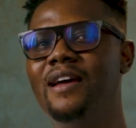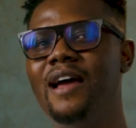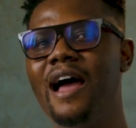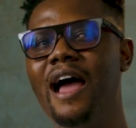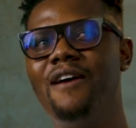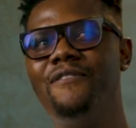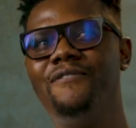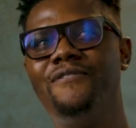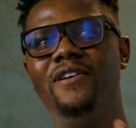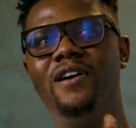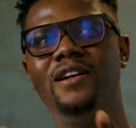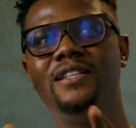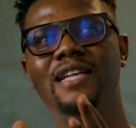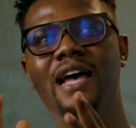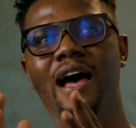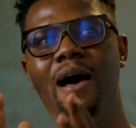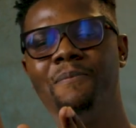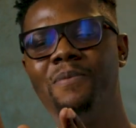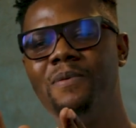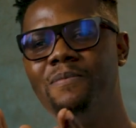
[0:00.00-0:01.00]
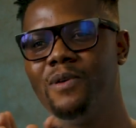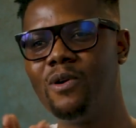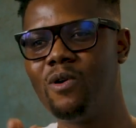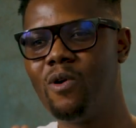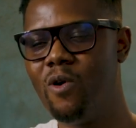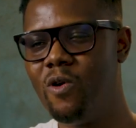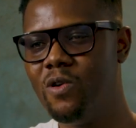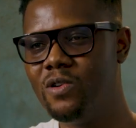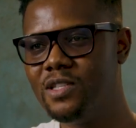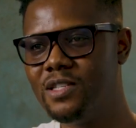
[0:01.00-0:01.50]
I felt happy
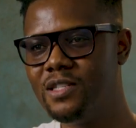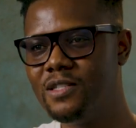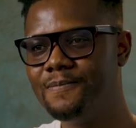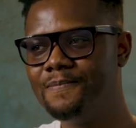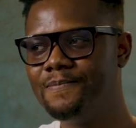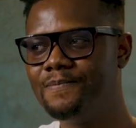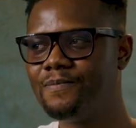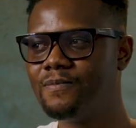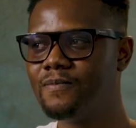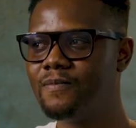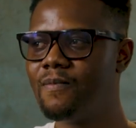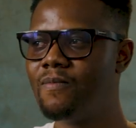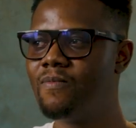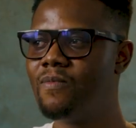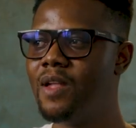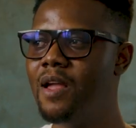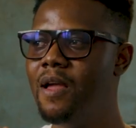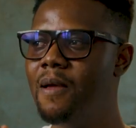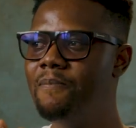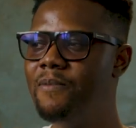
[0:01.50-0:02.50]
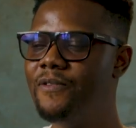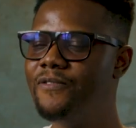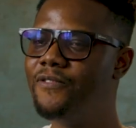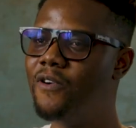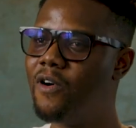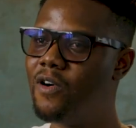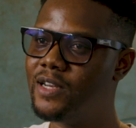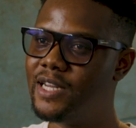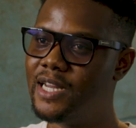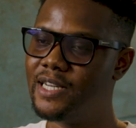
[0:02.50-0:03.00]
because
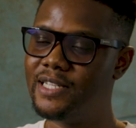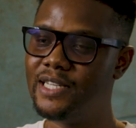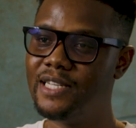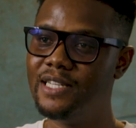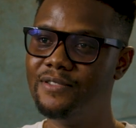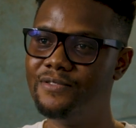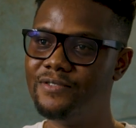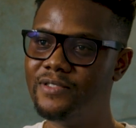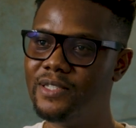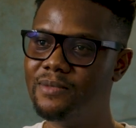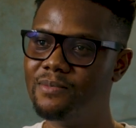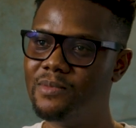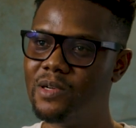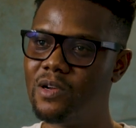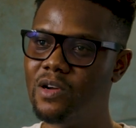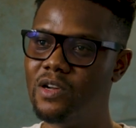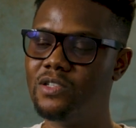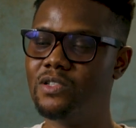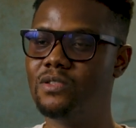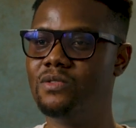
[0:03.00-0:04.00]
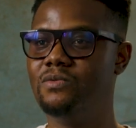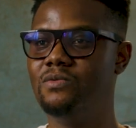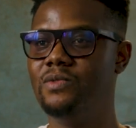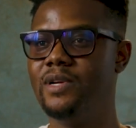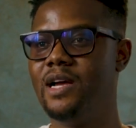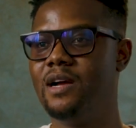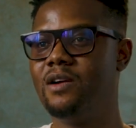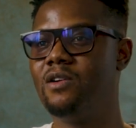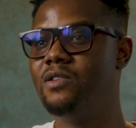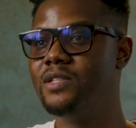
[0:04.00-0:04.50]
before the delivery, because
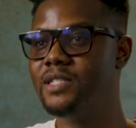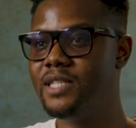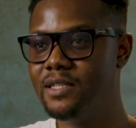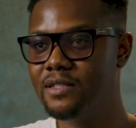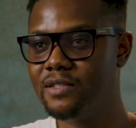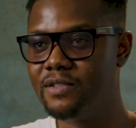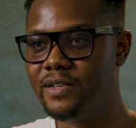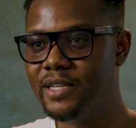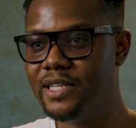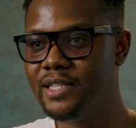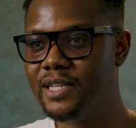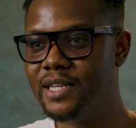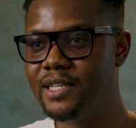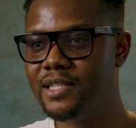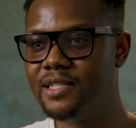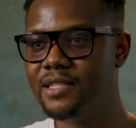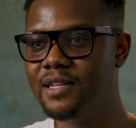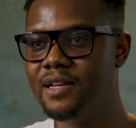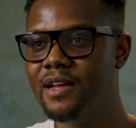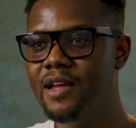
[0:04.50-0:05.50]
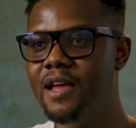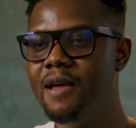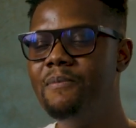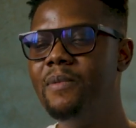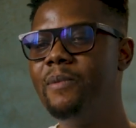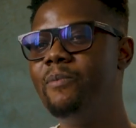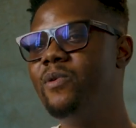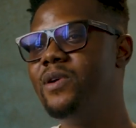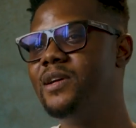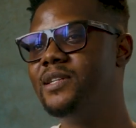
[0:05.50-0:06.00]
we are content creators,
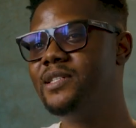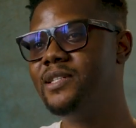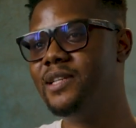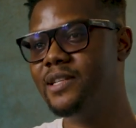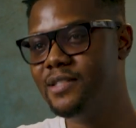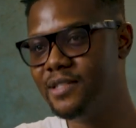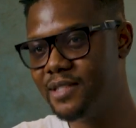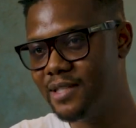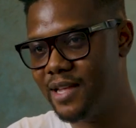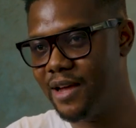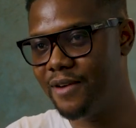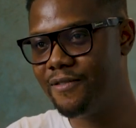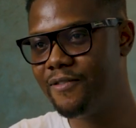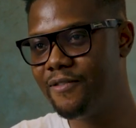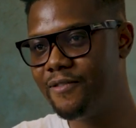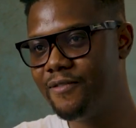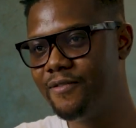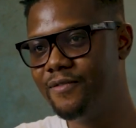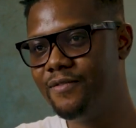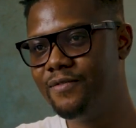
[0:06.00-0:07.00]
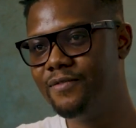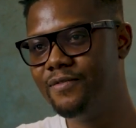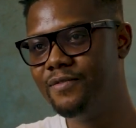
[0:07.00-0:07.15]
people were saying stuff.